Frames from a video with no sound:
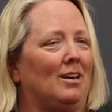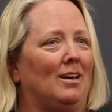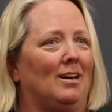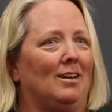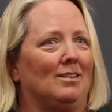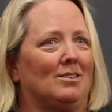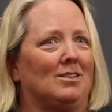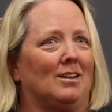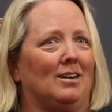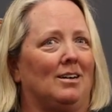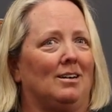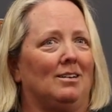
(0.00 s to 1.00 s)
and
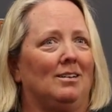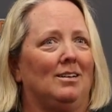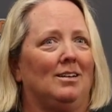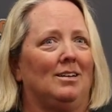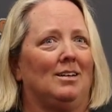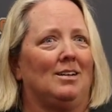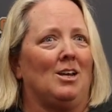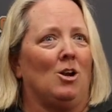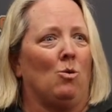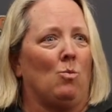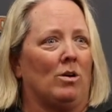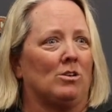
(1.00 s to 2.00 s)

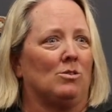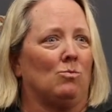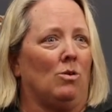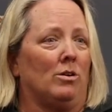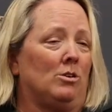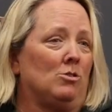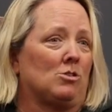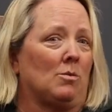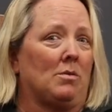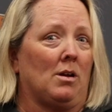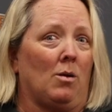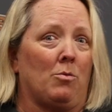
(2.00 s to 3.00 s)
want to do
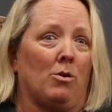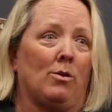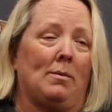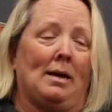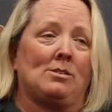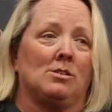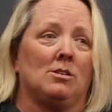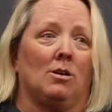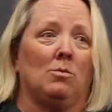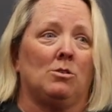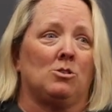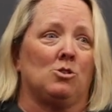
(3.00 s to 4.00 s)
something our program hasn't
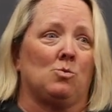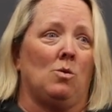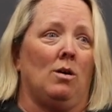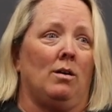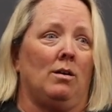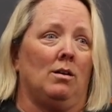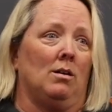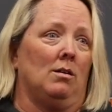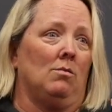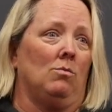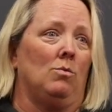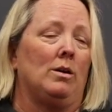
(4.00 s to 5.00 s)
done, which is win
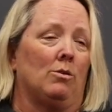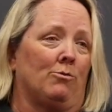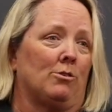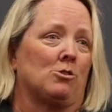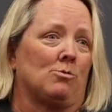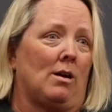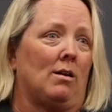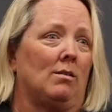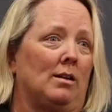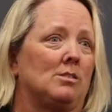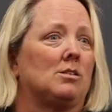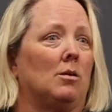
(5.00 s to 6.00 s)
a first
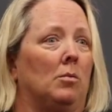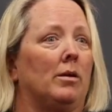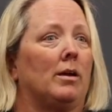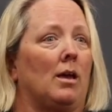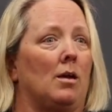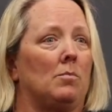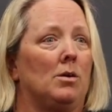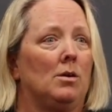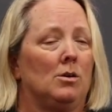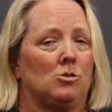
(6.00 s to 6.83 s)
round NCAA game.